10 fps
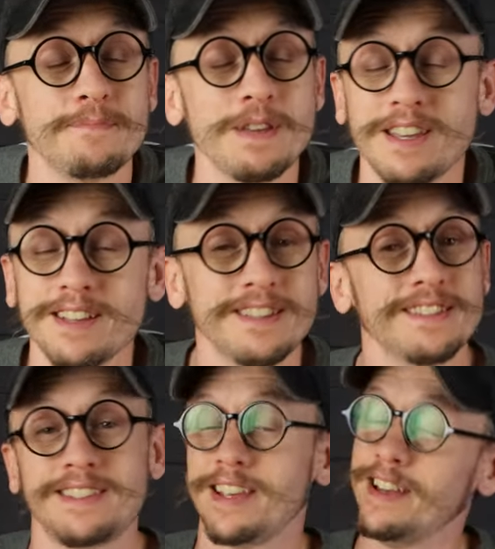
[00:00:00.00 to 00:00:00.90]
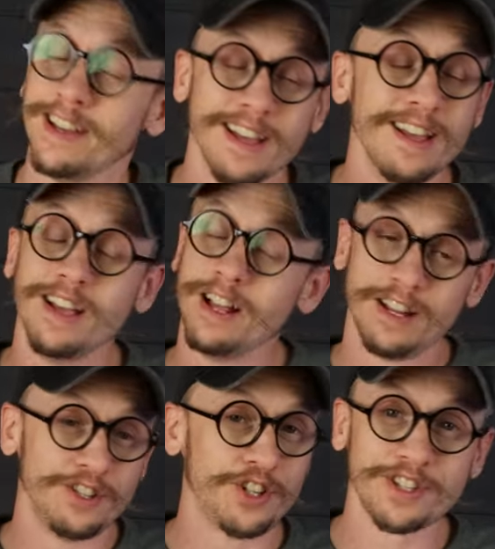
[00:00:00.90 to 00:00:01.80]
because
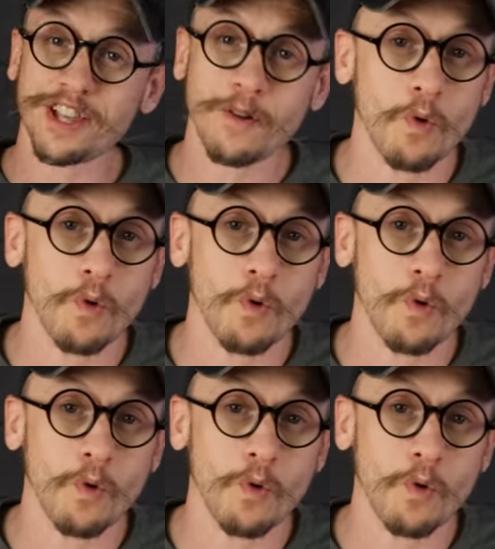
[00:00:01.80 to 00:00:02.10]
just like